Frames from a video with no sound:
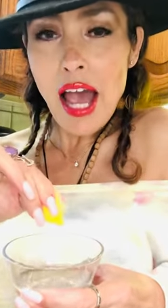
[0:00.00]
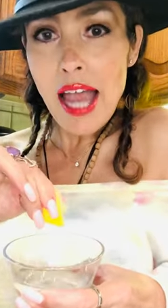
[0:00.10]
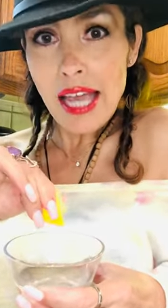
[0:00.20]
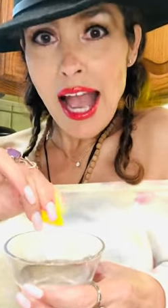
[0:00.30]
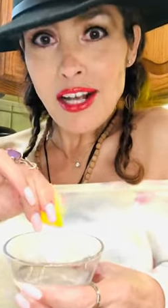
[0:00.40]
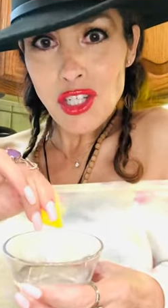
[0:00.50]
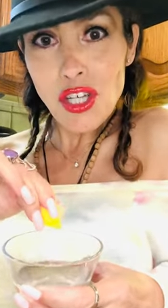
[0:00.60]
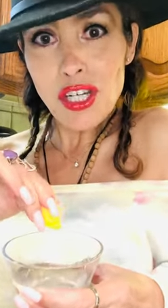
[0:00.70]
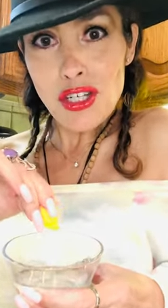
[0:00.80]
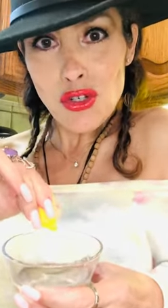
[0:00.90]
I actually
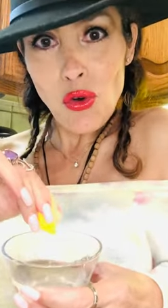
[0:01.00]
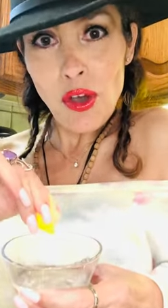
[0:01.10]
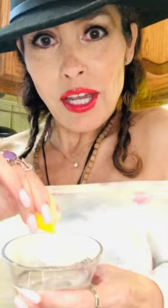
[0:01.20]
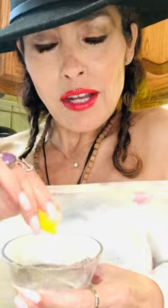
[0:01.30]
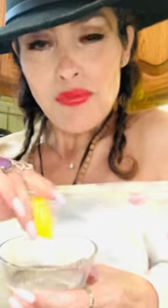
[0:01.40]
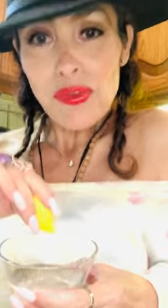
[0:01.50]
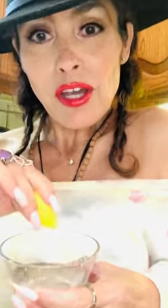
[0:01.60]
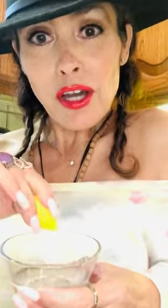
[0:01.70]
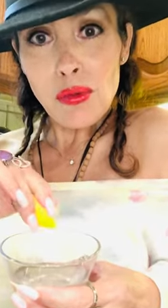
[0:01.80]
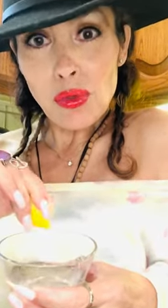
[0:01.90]
can enjoy
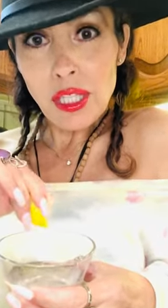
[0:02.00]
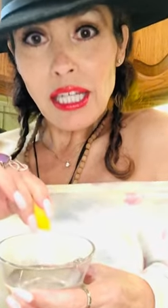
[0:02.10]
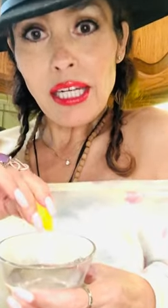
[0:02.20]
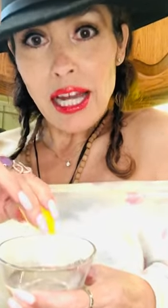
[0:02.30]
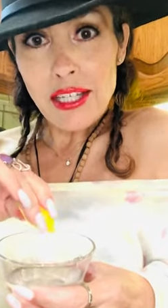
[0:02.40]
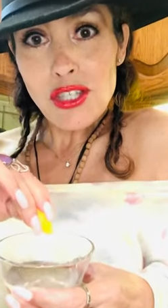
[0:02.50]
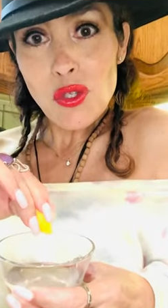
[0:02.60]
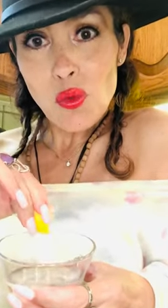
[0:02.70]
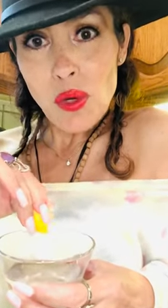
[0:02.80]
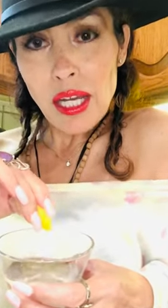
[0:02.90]
a really nice
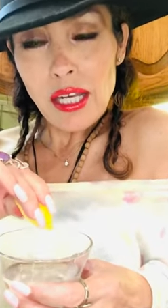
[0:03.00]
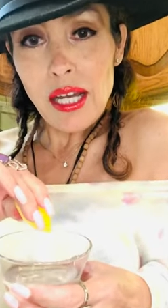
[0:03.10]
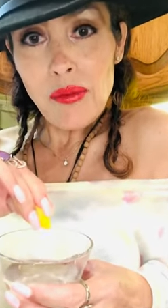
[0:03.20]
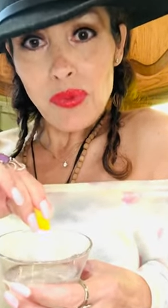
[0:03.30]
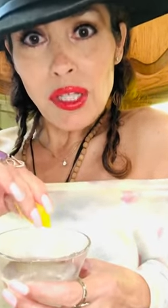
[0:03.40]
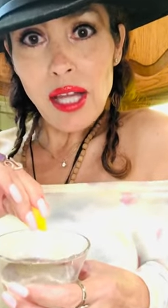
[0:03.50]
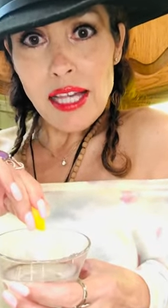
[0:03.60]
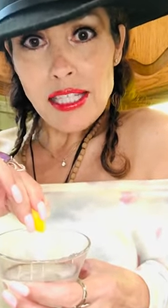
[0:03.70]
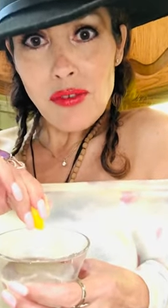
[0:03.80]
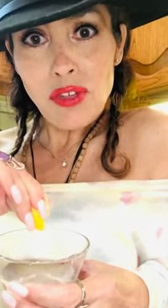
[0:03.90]
sweet
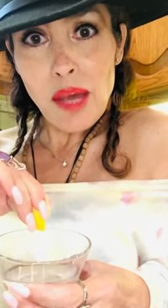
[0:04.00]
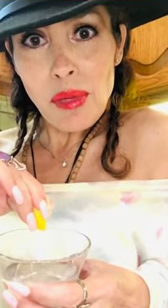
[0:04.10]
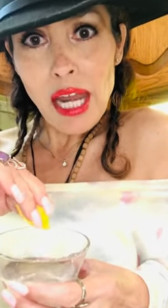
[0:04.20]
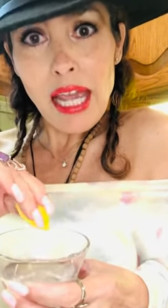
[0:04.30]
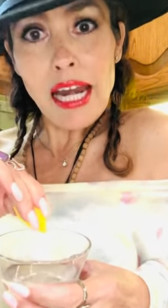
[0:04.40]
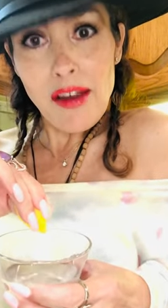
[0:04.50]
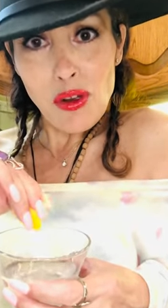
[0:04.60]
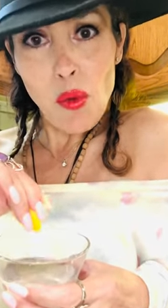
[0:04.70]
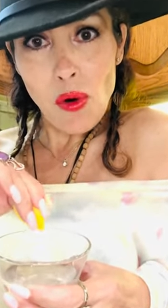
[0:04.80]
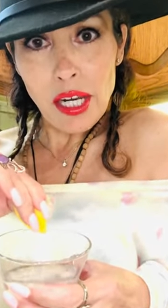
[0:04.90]
glass of lemonade every
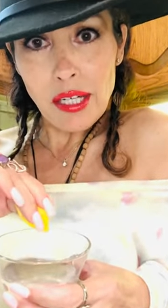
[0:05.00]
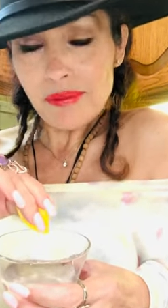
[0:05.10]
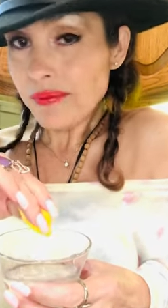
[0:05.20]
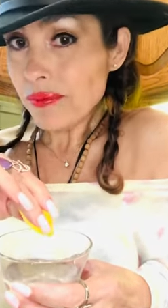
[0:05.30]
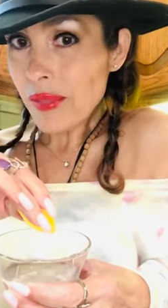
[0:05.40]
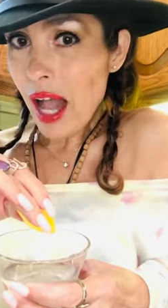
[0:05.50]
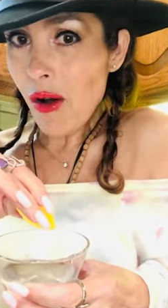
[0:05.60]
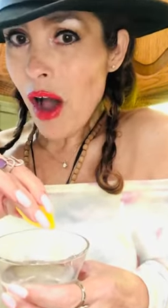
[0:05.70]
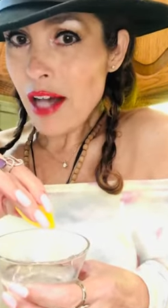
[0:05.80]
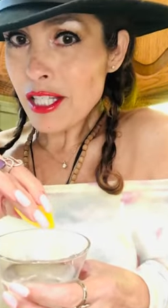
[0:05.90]
morning. How
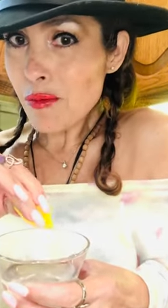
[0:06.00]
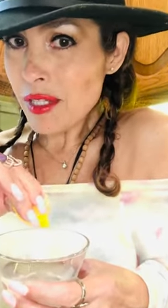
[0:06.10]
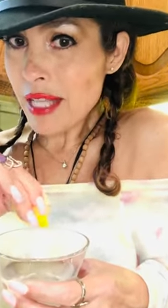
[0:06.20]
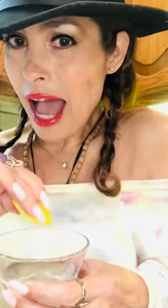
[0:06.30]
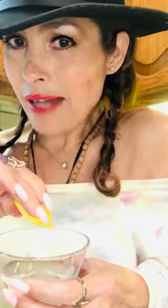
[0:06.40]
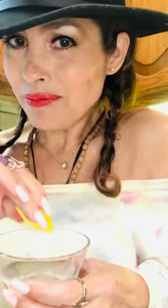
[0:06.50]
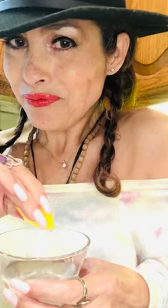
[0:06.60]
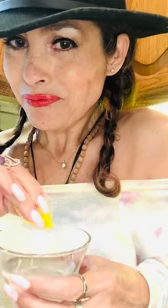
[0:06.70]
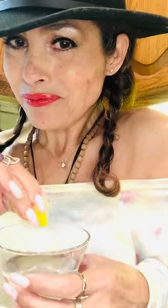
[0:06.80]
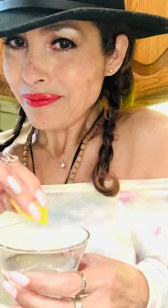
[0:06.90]
awesome is that?
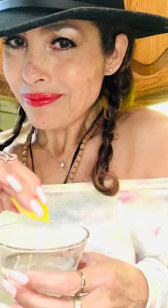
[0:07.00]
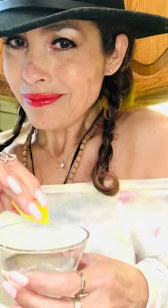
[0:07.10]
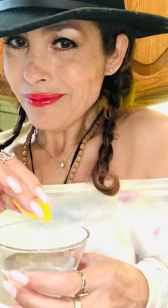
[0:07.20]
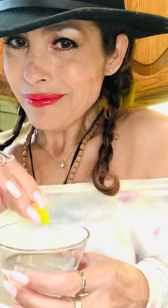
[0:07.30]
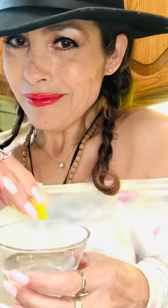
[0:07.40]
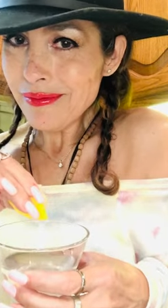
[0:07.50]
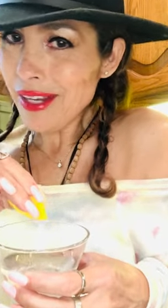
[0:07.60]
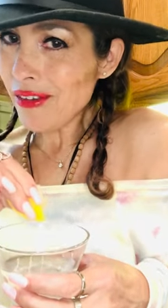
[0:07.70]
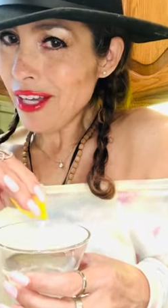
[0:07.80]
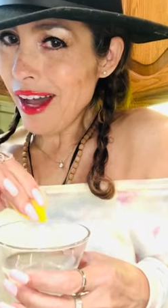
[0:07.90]

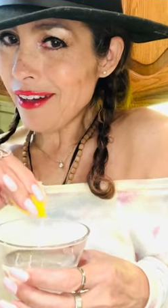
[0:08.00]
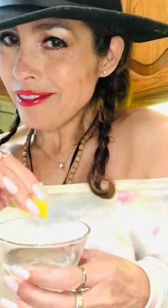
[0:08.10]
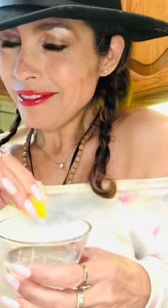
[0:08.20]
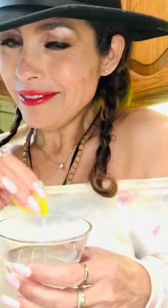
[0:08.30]
Here we go.